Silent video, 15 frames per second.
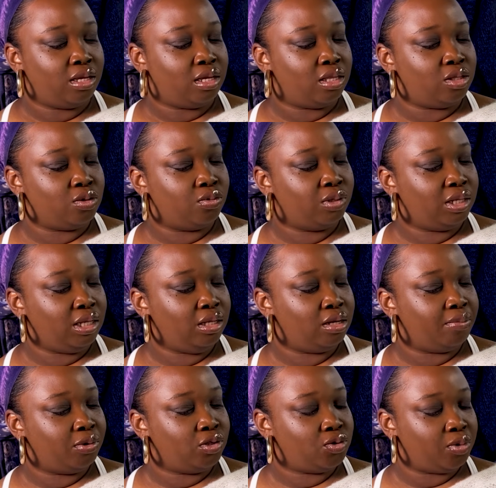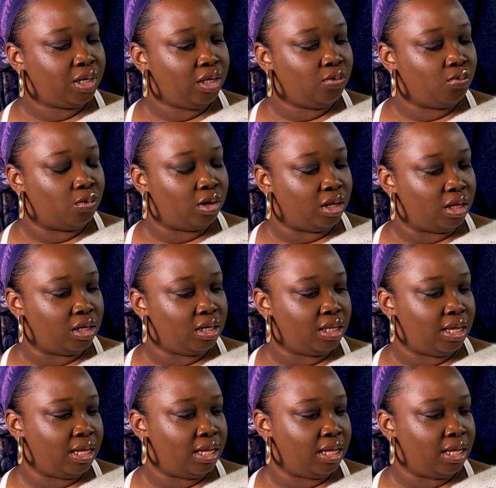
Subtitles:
It's Onling number 21,